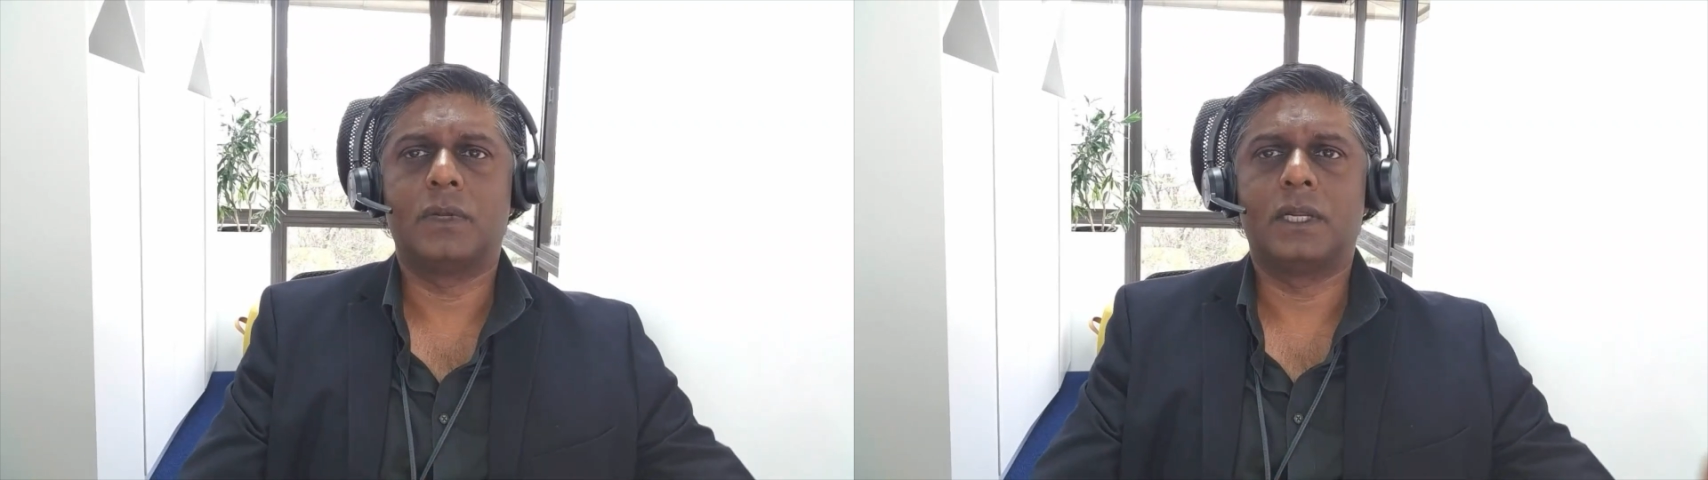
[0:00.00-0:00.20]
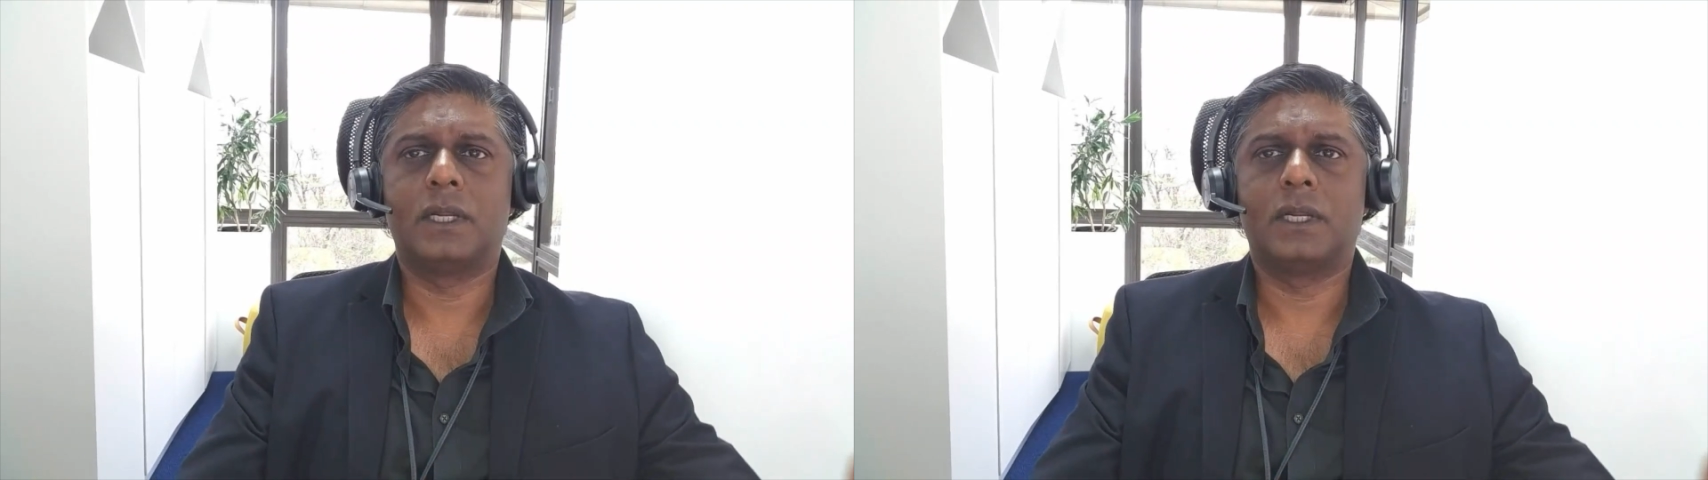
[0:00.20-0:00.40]

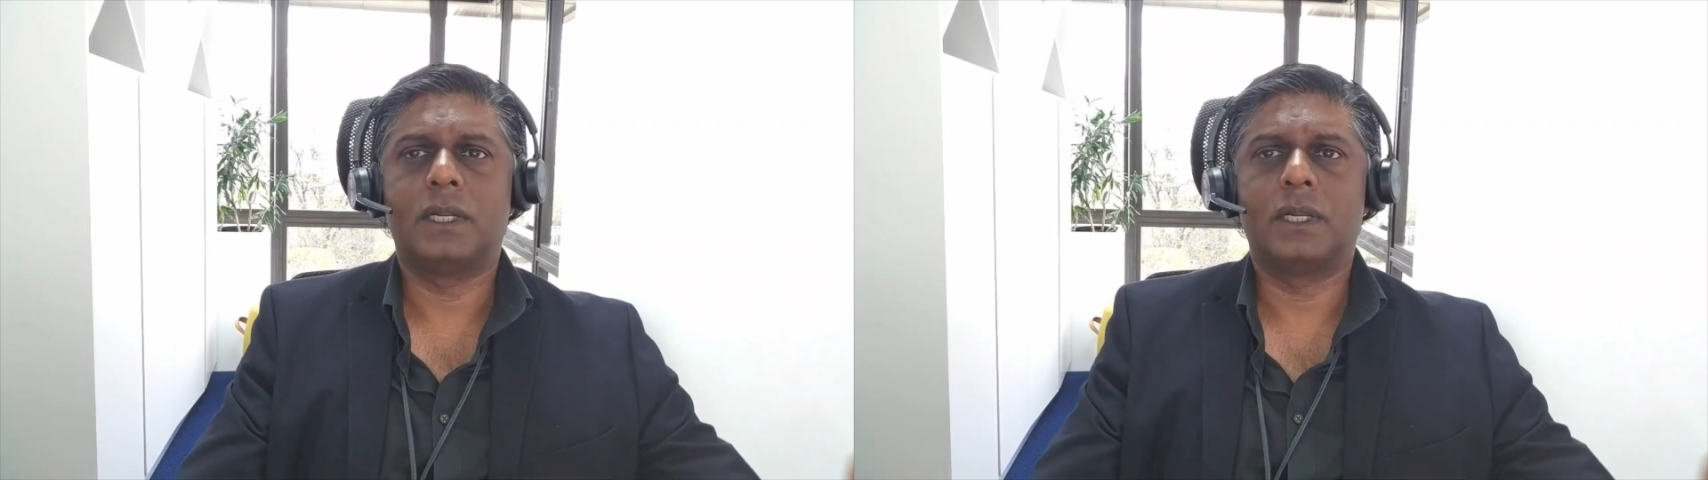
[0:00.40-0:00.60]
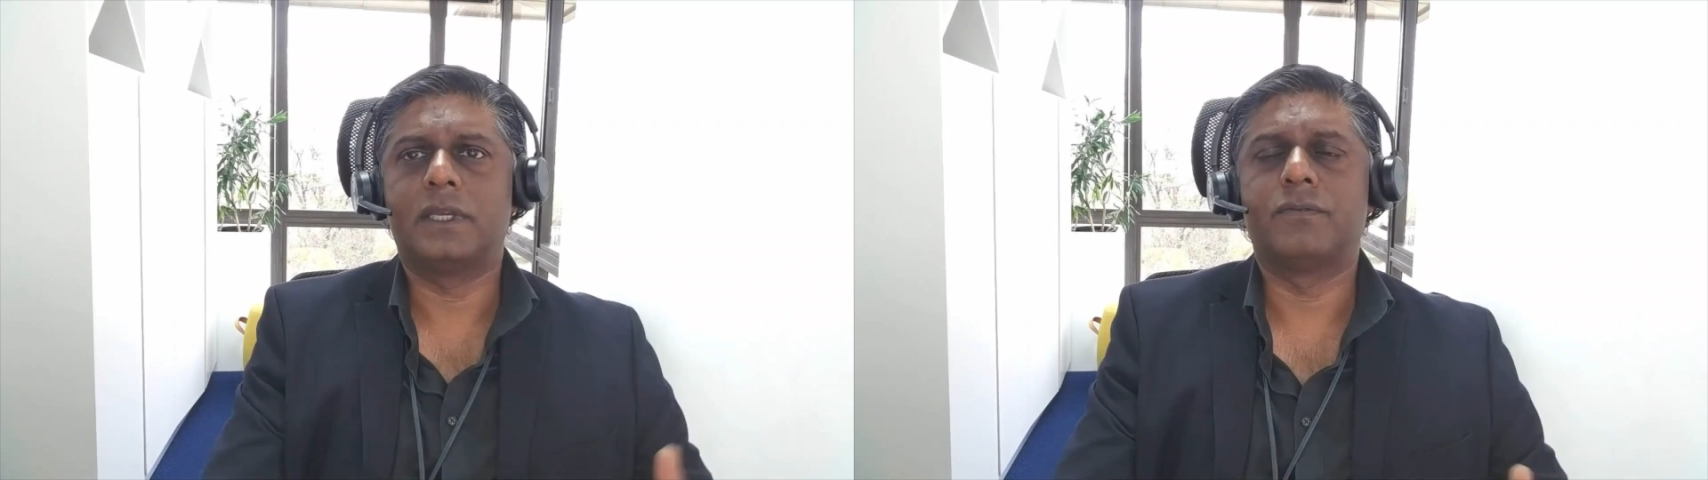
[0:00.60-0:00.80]
well, I don't
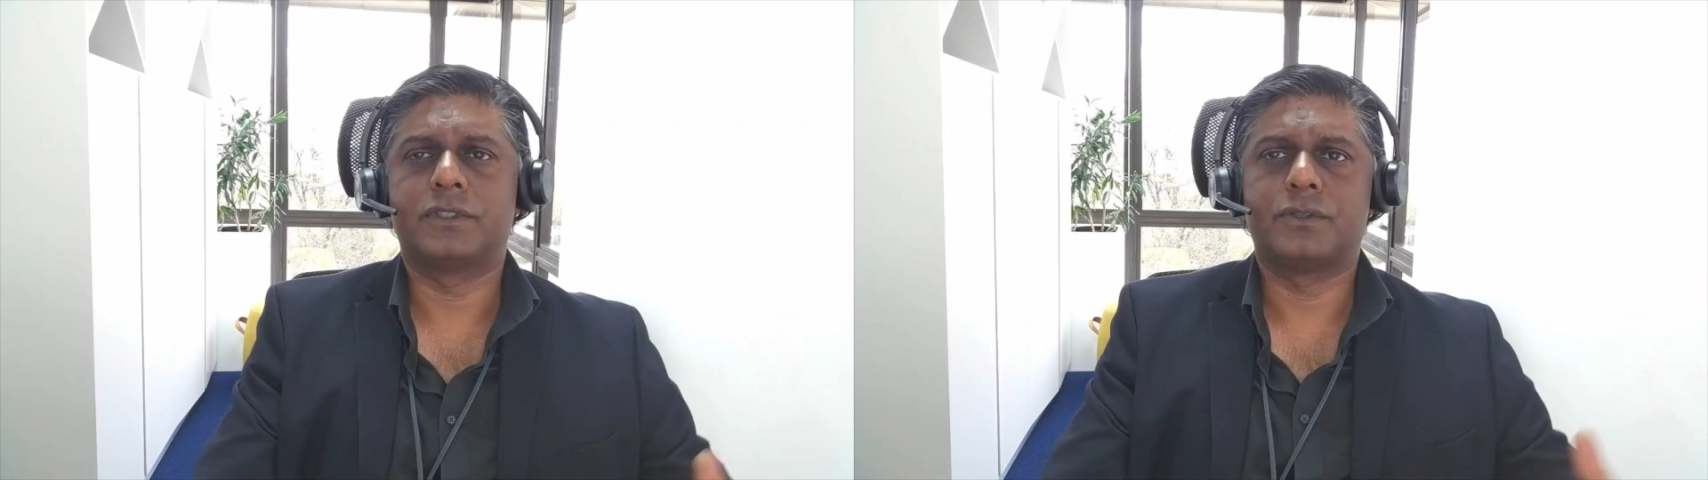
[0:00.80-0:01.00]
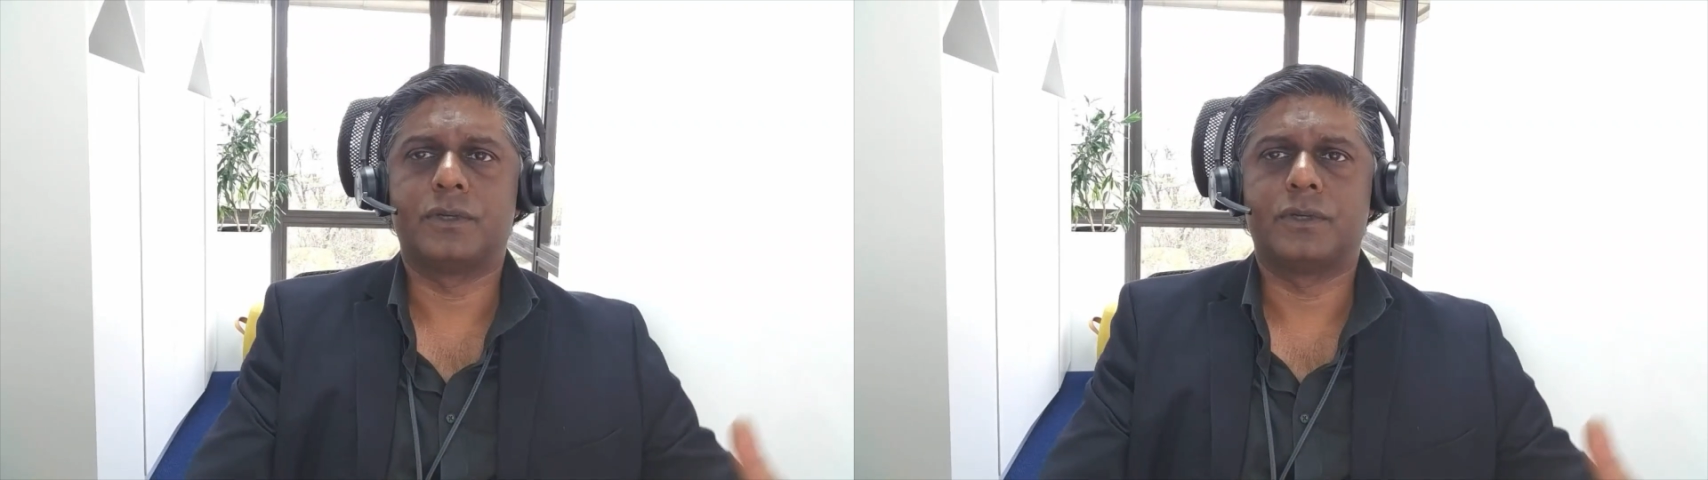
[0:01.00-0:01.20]
have the
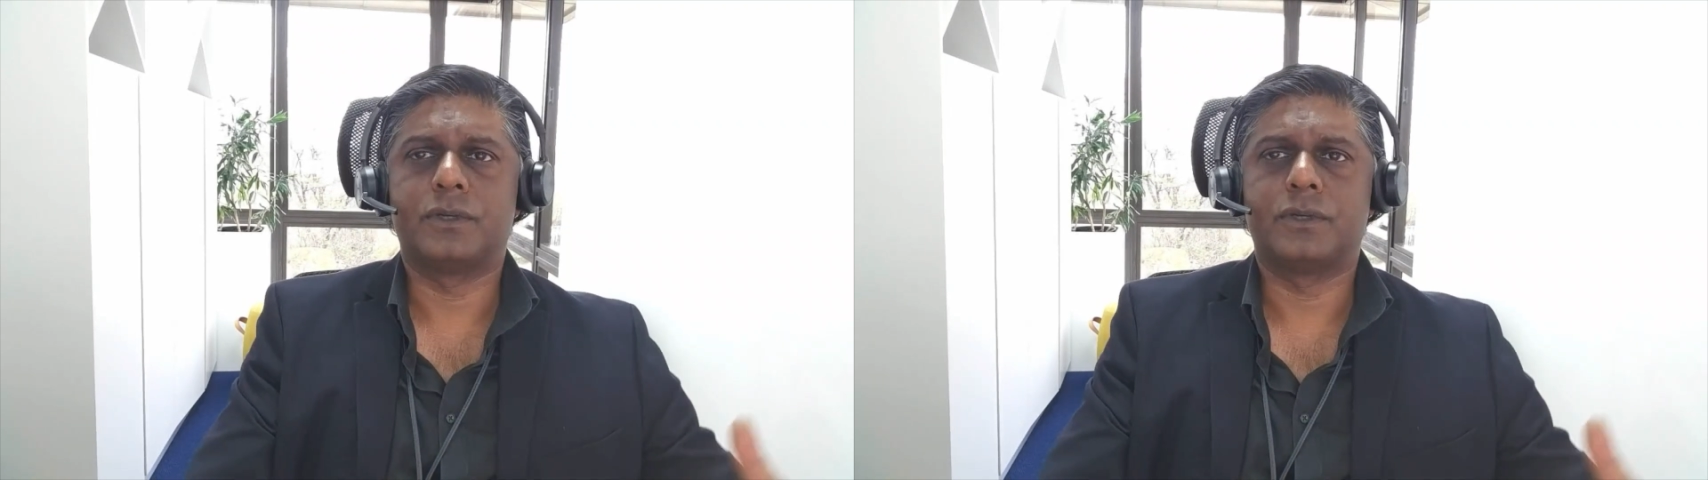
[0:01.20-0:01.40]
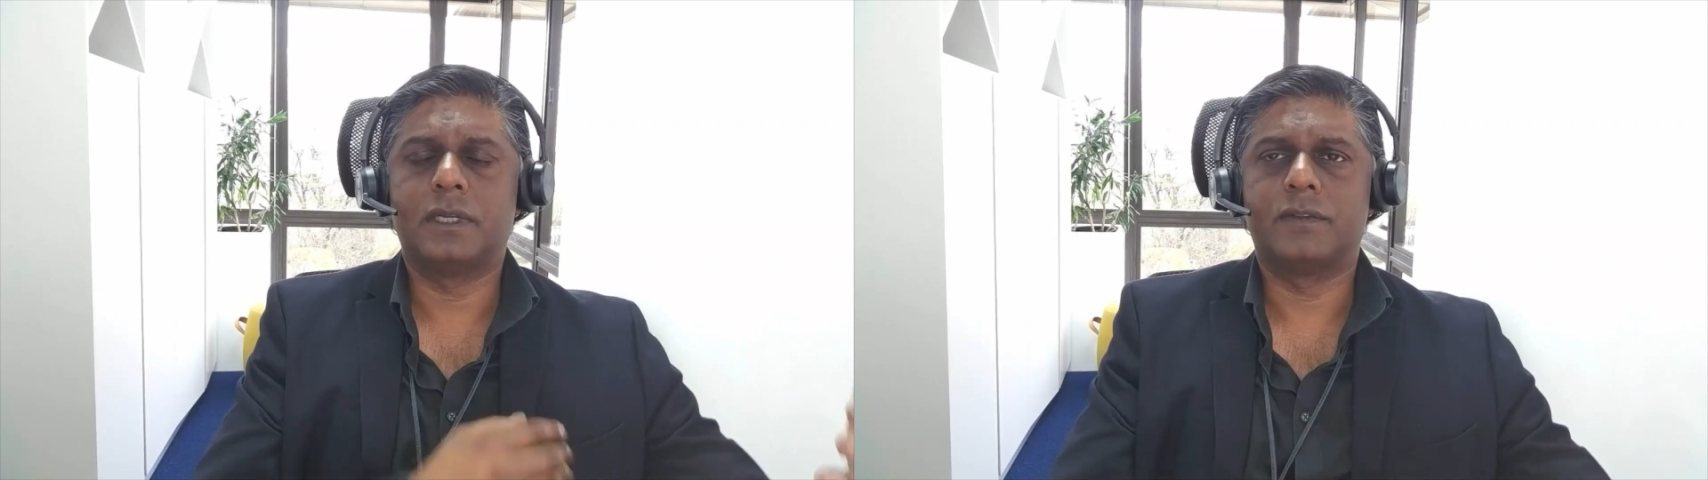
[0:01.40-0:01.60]
infrastructure,
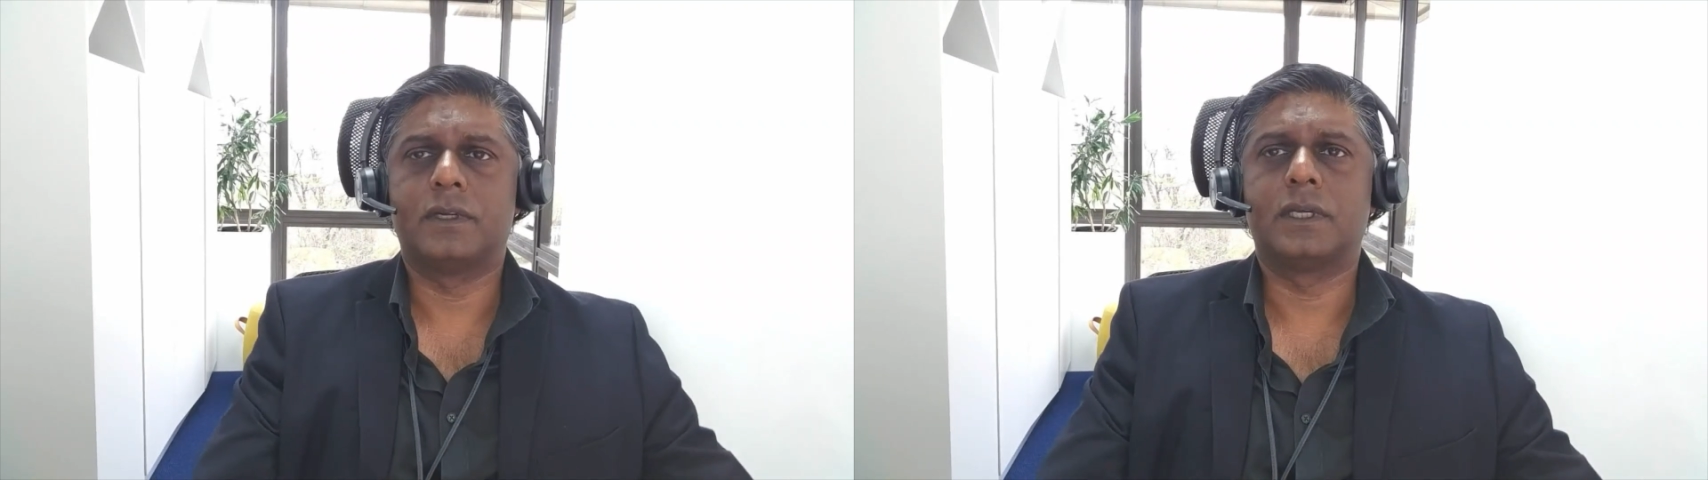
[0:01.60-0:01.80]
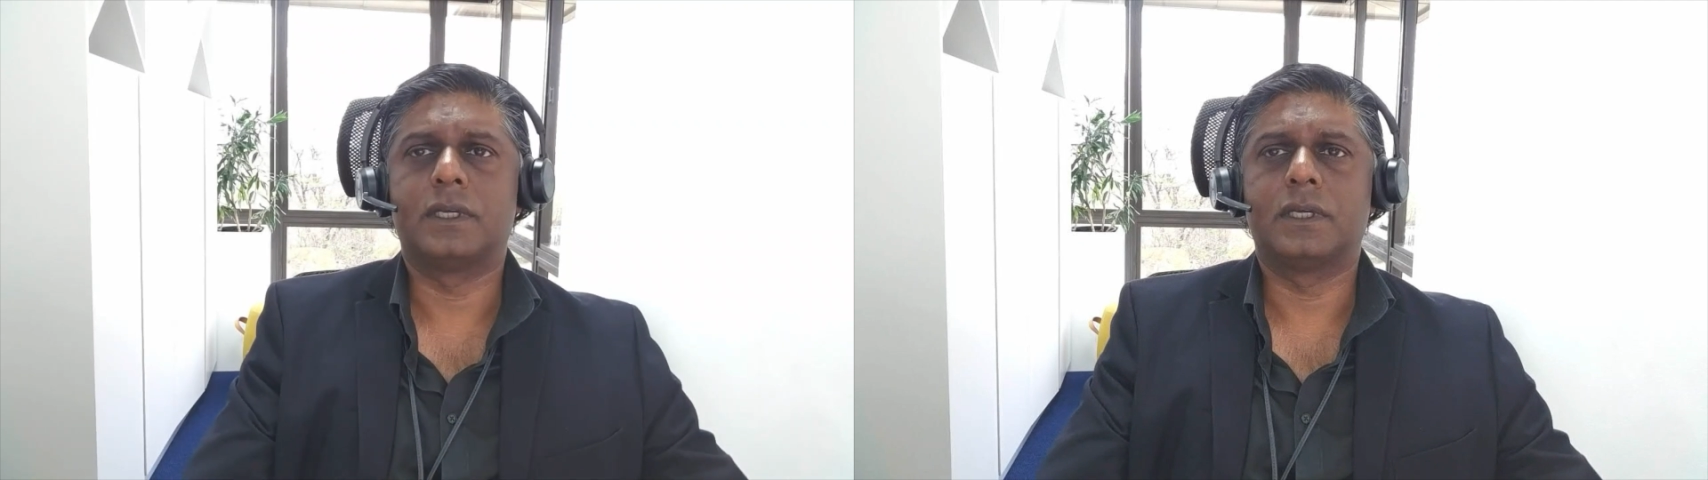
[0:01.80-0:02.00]
I don't have the
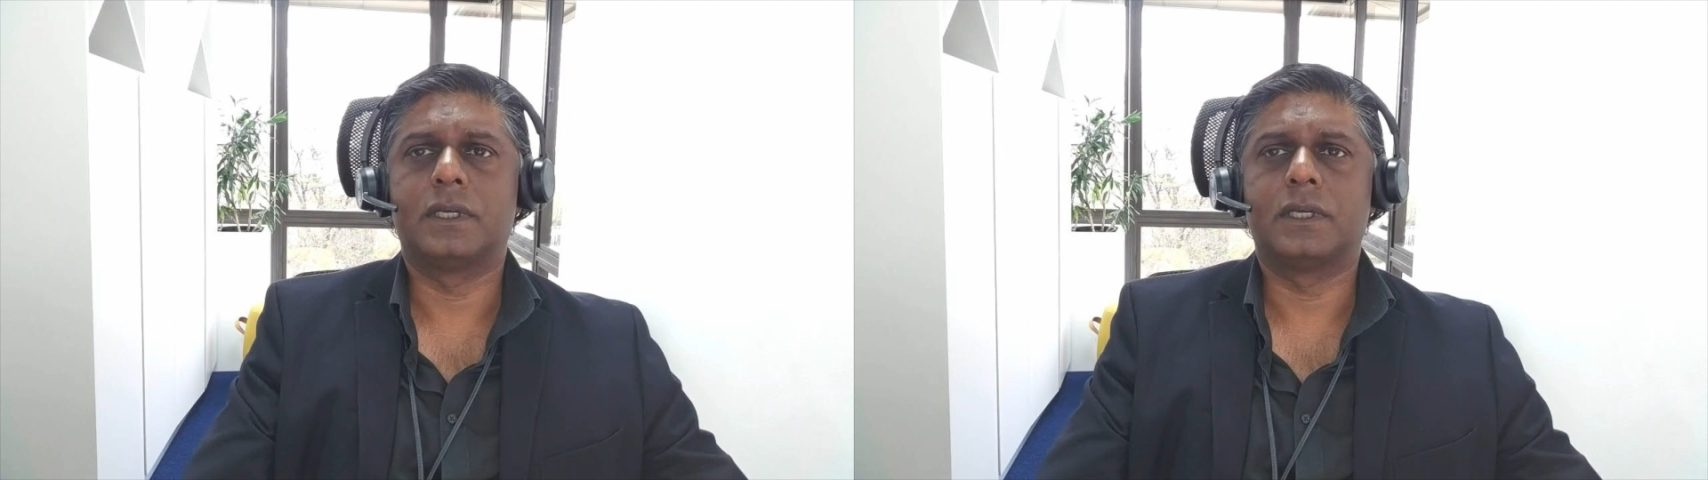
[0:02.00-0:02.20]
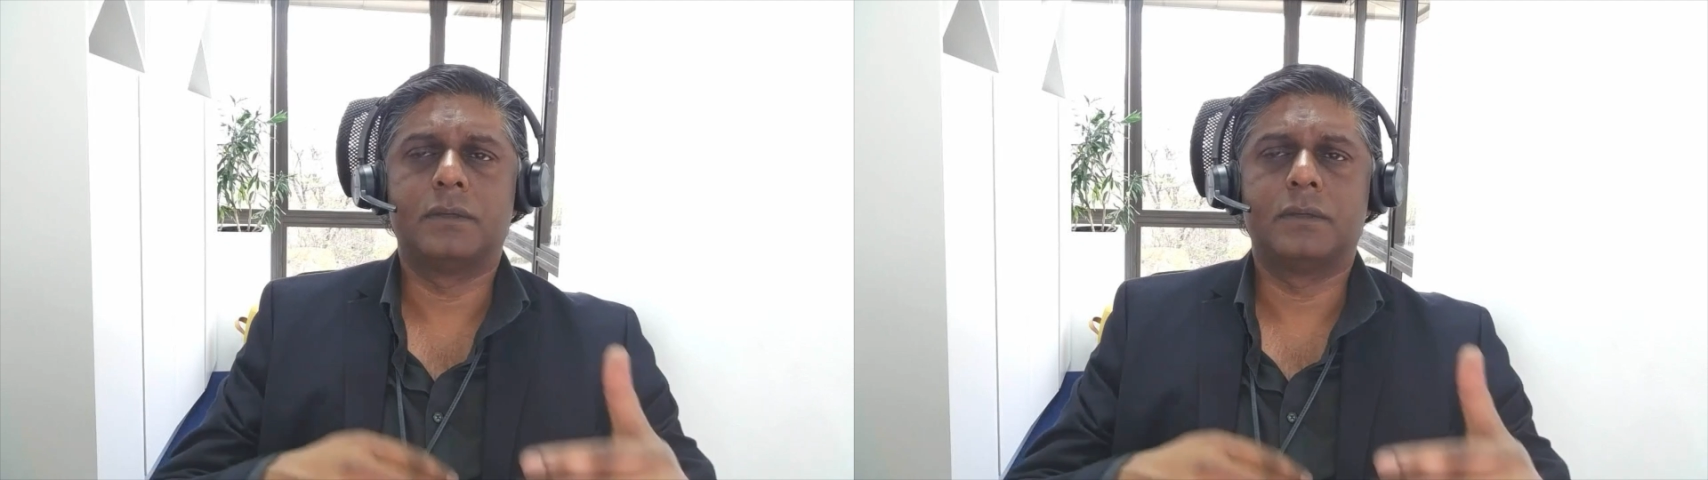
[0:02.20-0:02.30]
location,